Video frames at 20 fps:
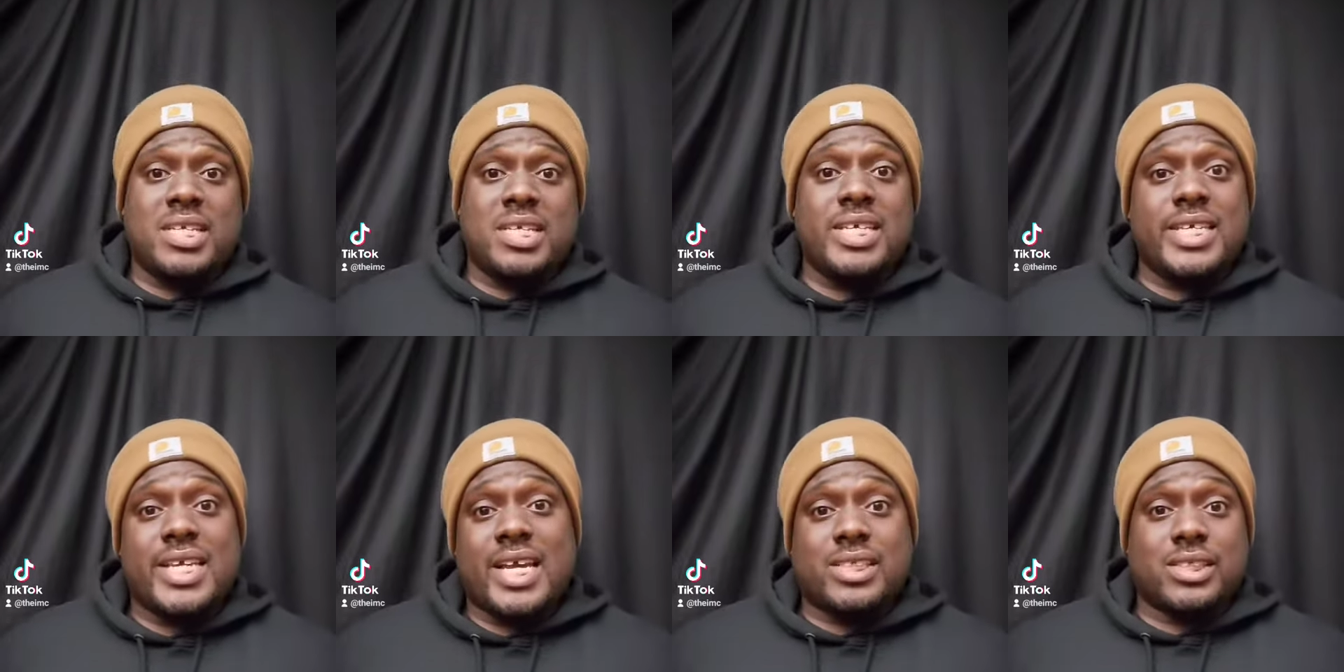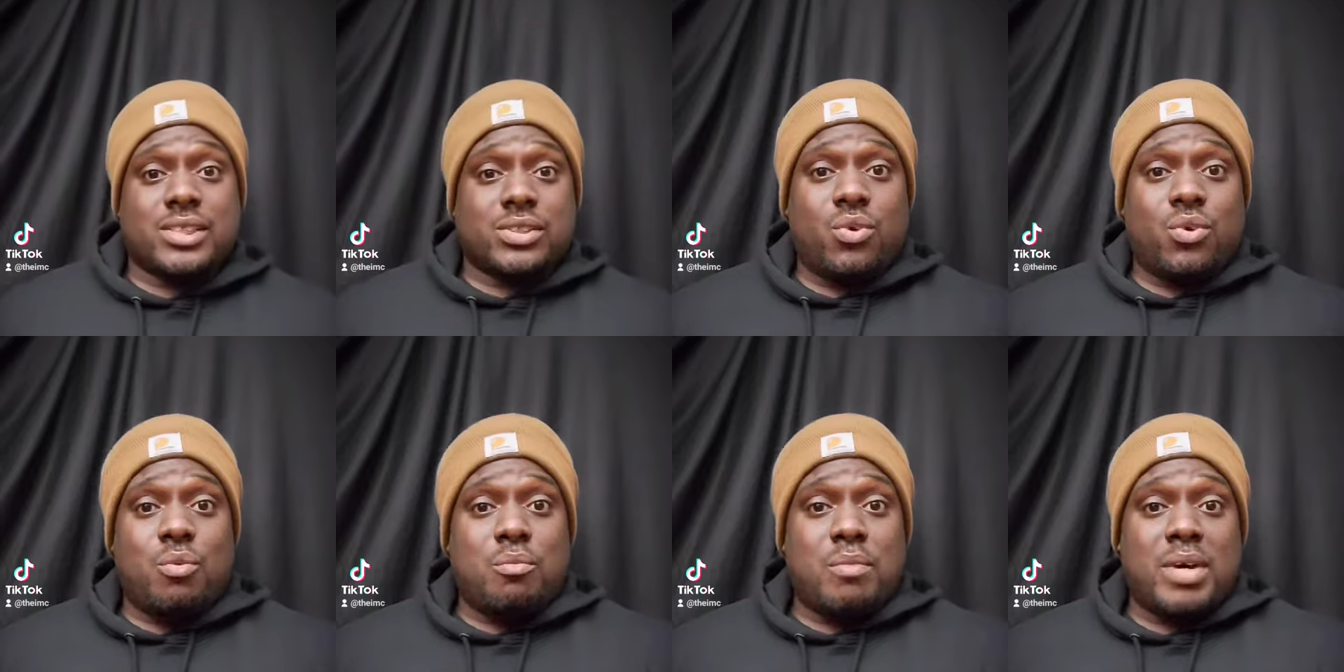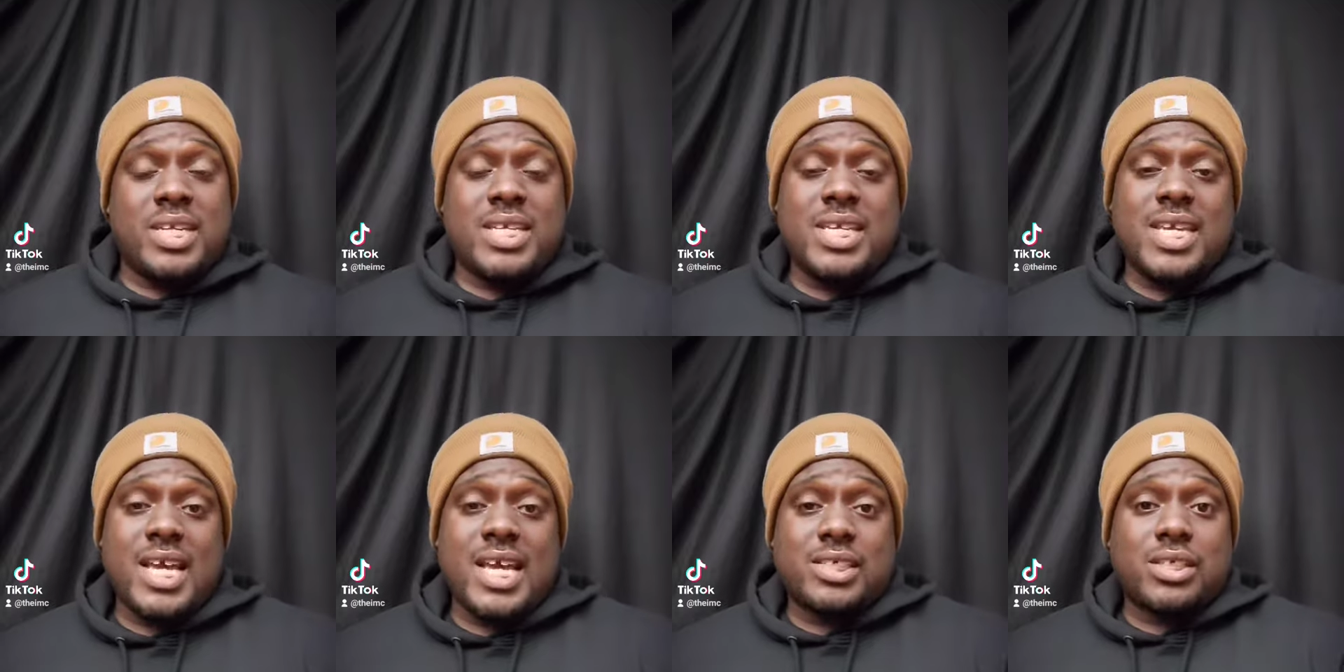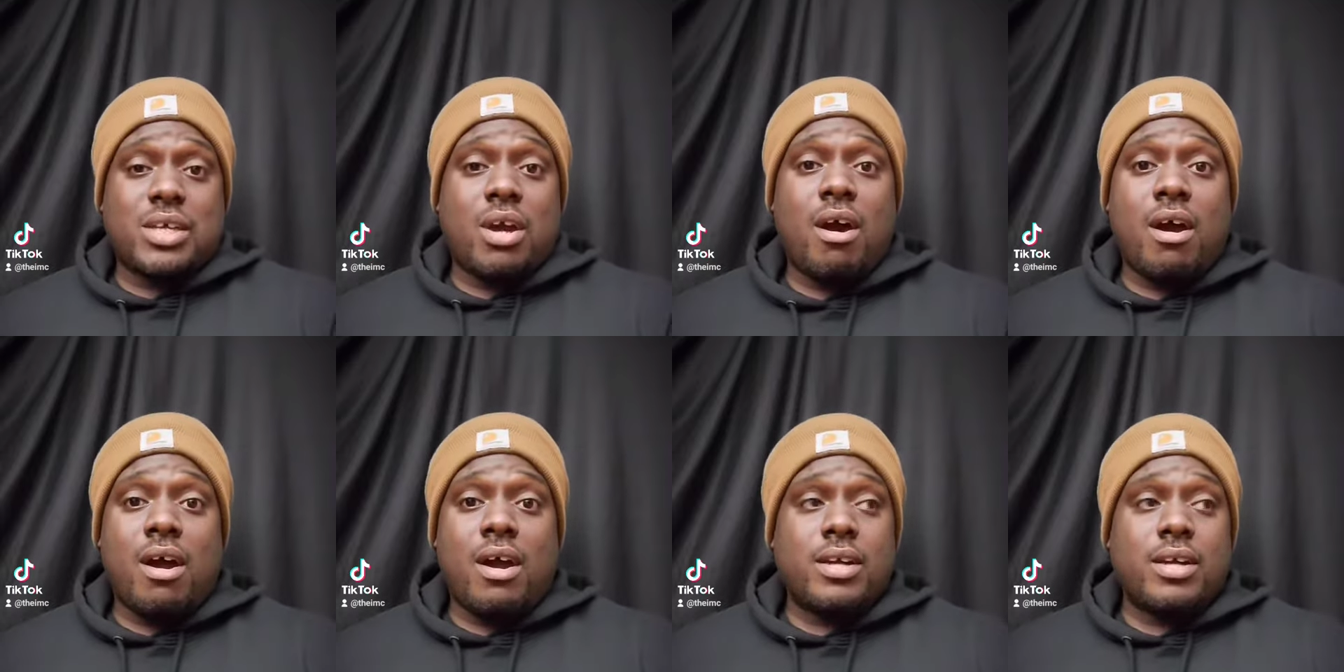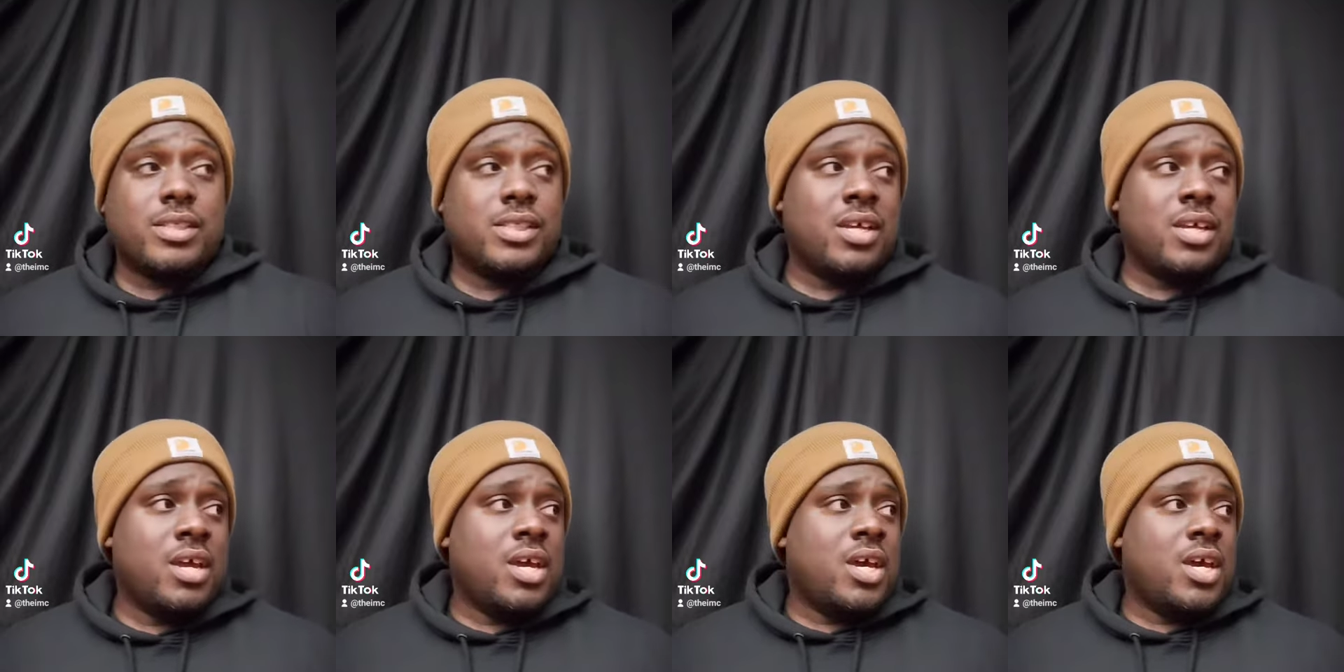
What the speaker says: He has his own money. He has cars.